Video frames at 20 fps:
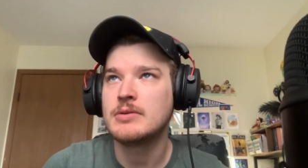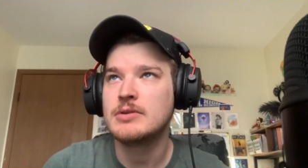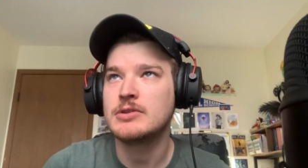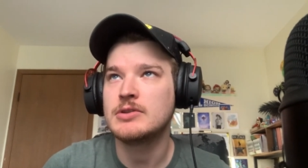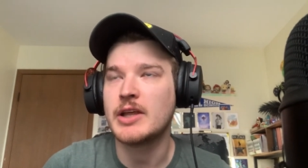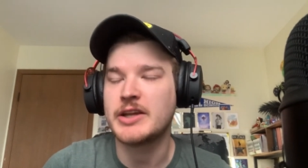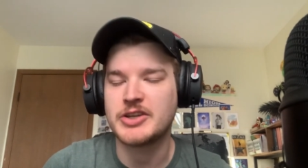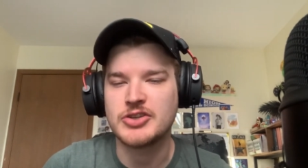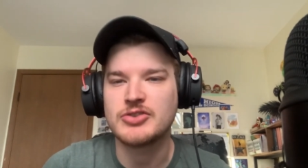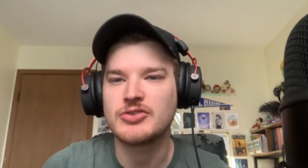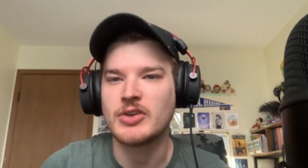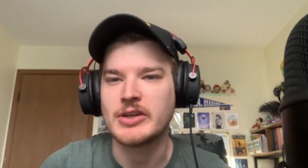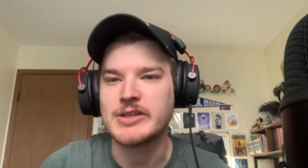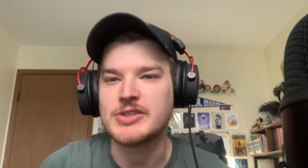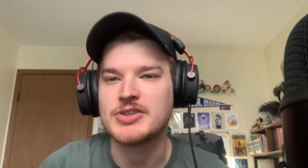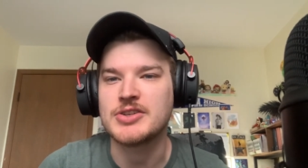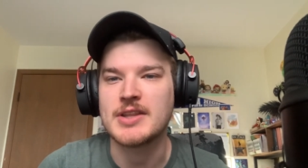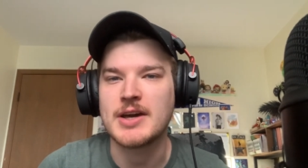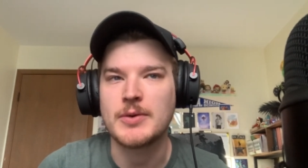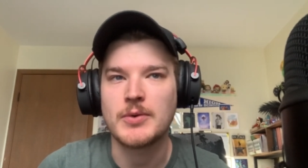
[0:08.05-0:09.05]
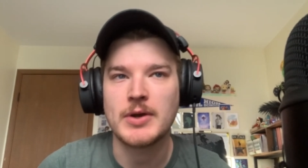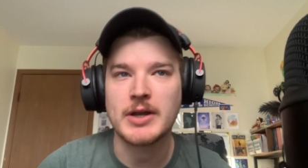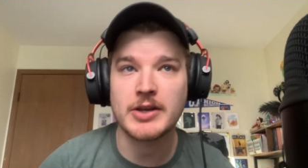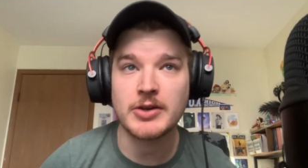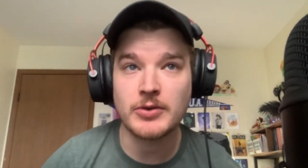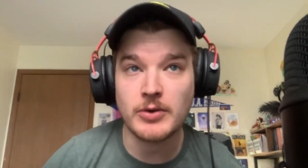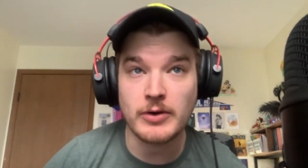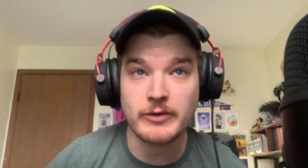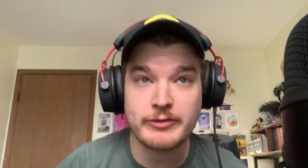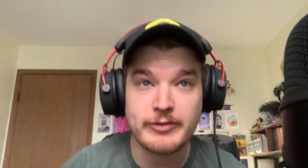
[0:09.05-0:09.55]
legislation that went
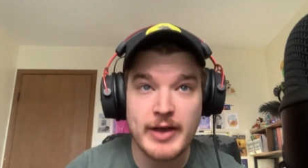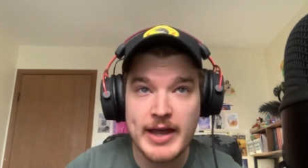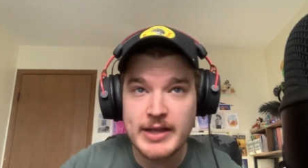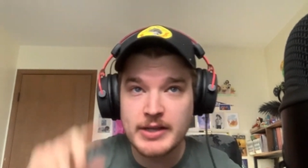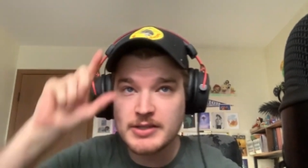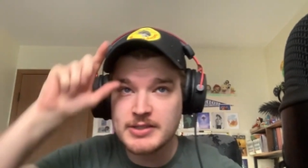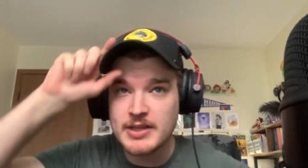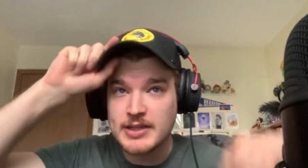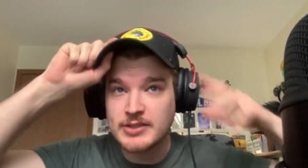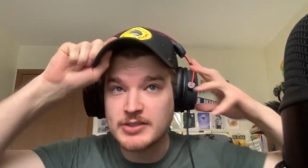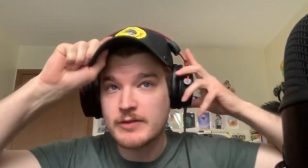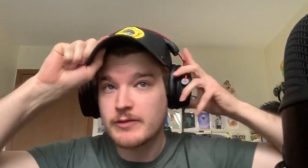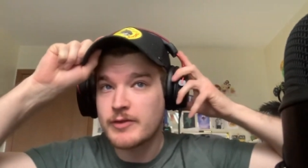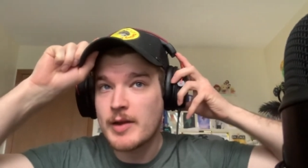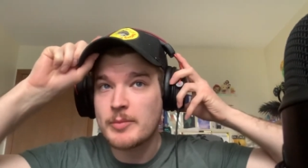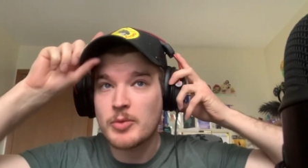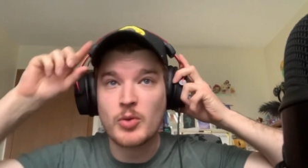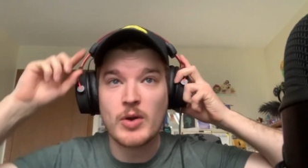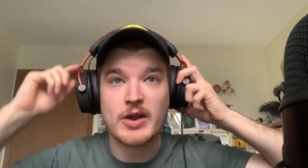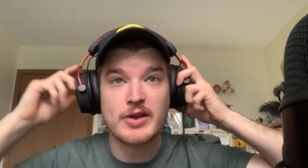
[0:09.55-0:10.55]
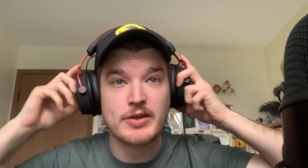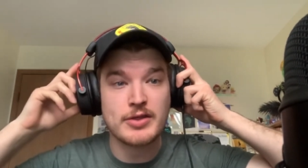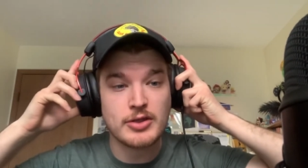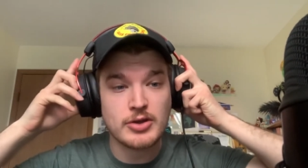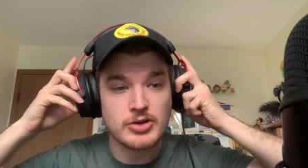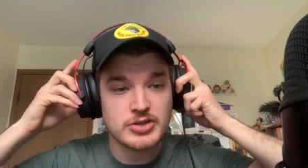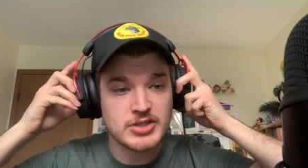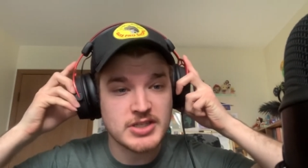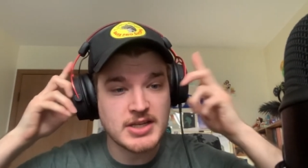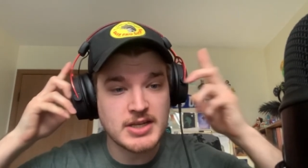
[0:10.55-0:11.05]
into effect as of February
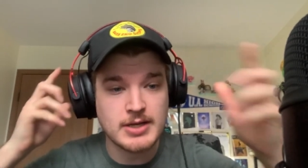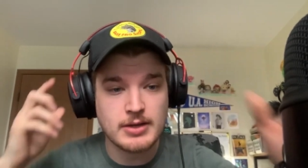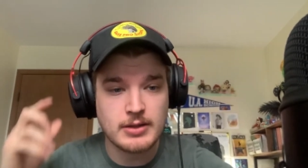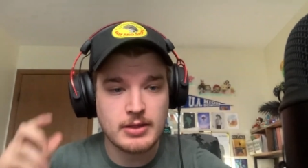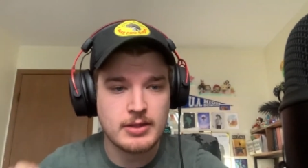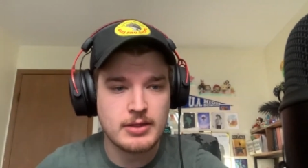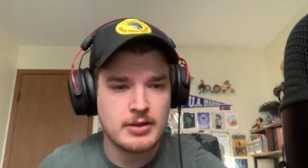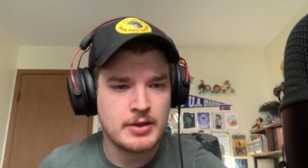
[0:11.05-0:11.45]
13th,